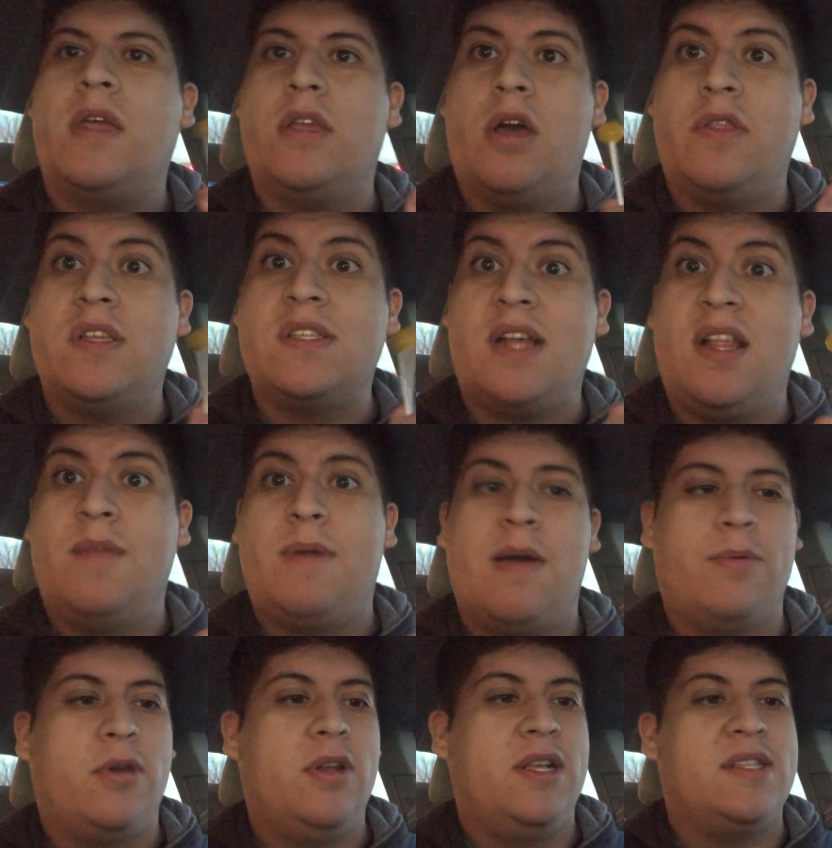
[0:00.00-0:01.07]
Y'all, this
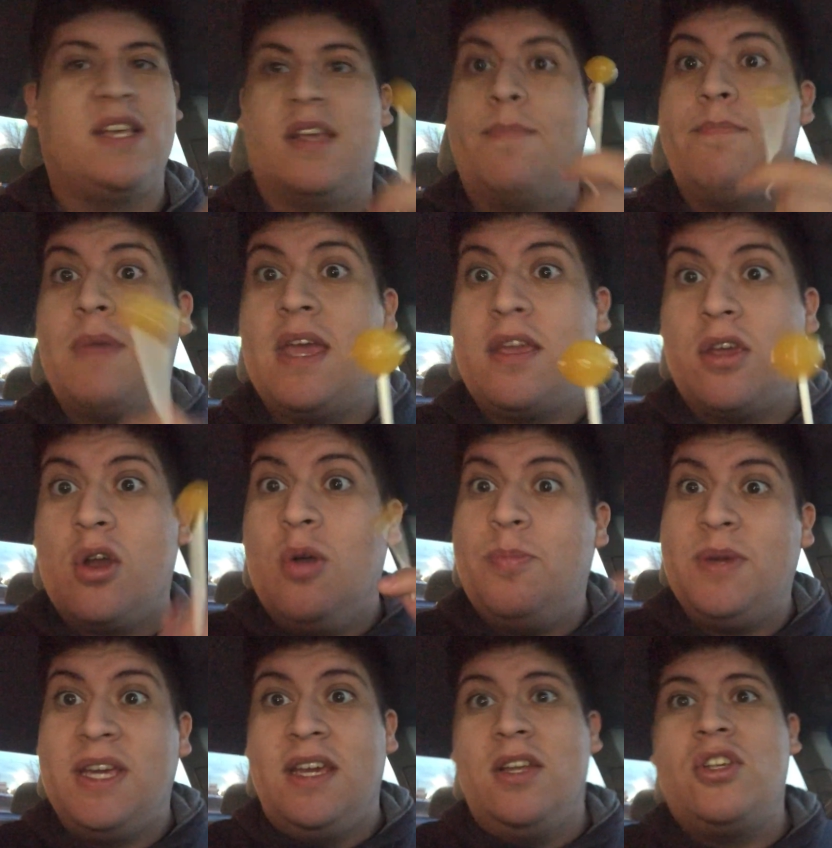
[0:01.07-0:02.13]
lollipop good. It's like mango
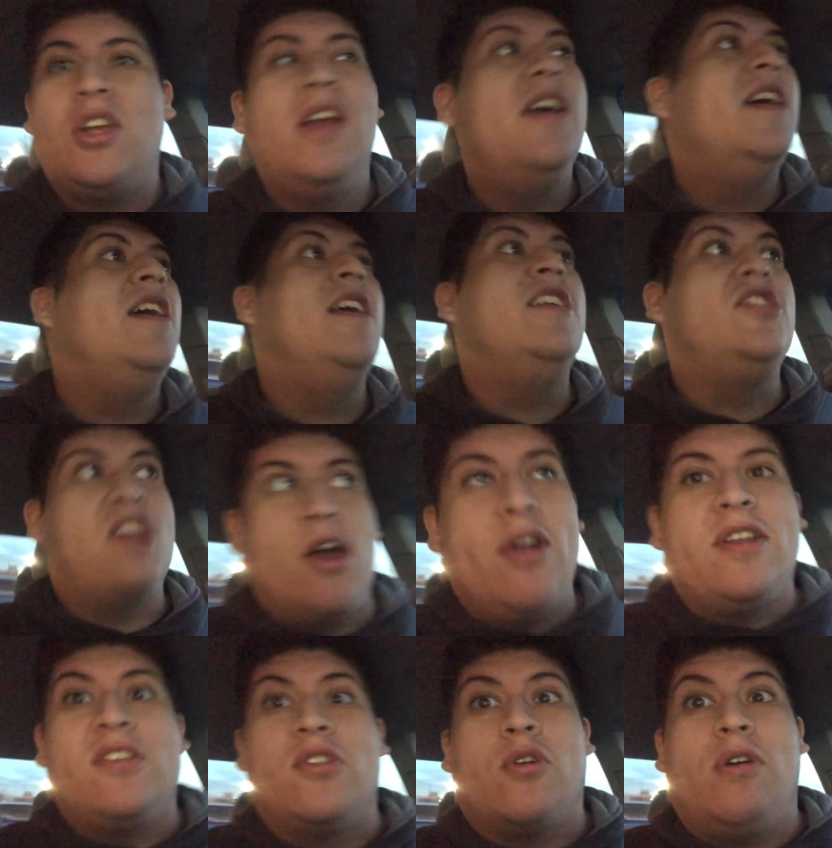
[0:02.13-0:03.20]
peach. Shout
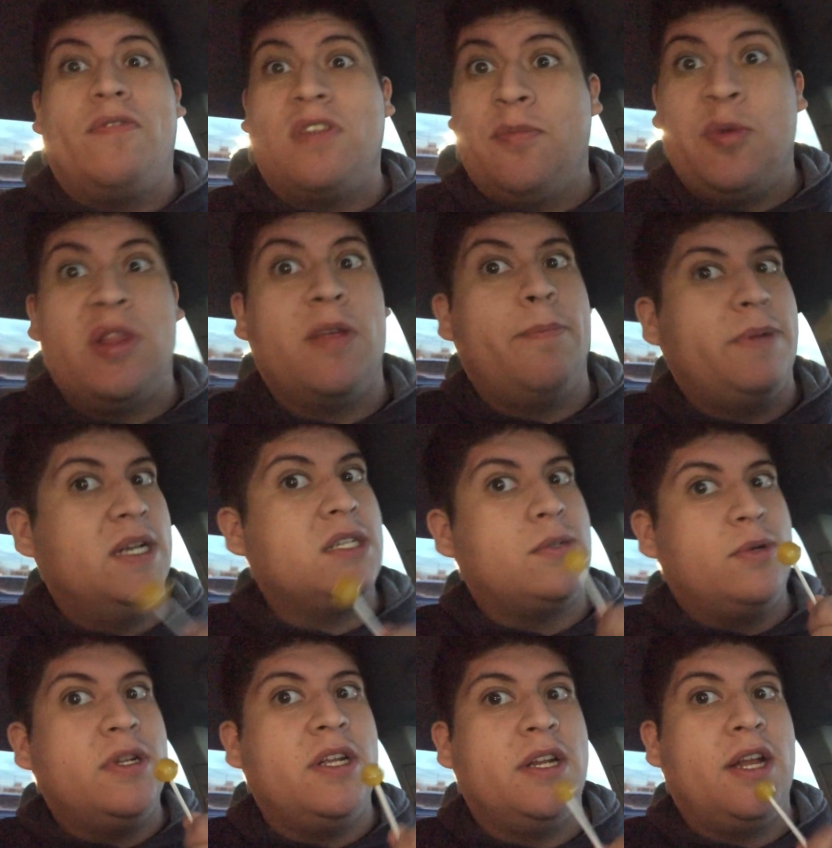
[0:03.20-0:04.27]
out to Nicole for giving me the best
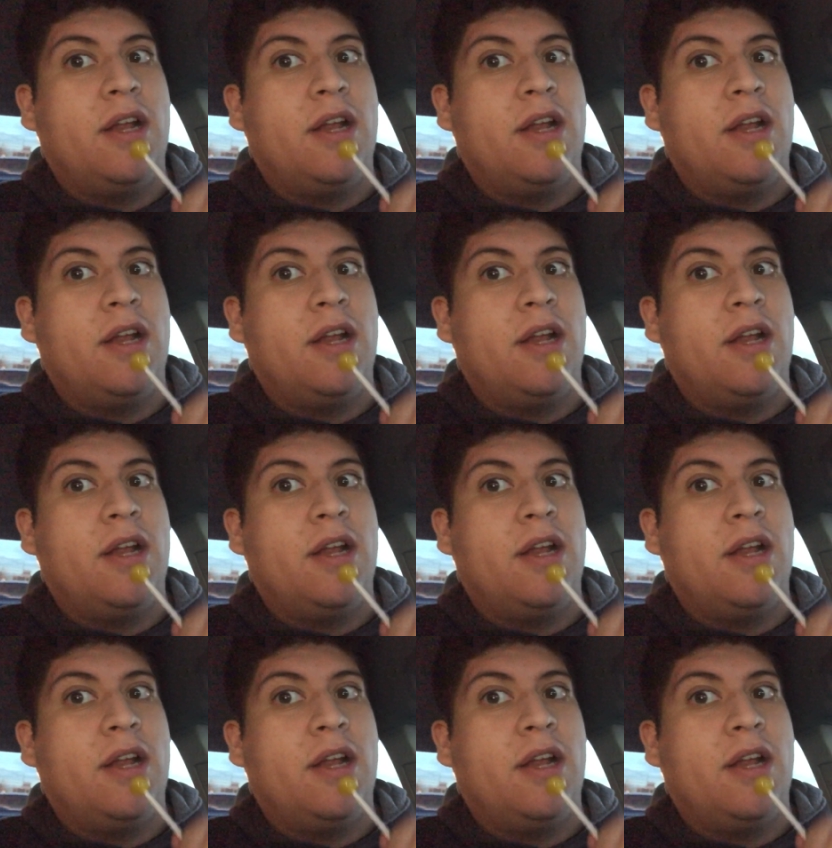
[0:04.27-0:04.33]
one in